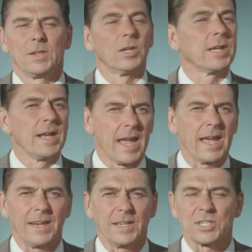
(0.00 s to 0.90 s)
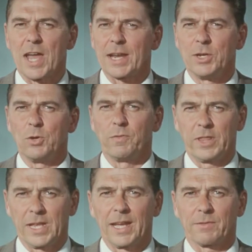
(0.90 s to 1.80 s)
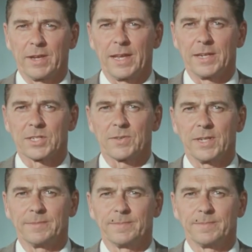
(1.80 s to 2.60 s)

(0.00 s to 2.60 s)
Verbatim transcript: Looking ahead is not new for the electric industry.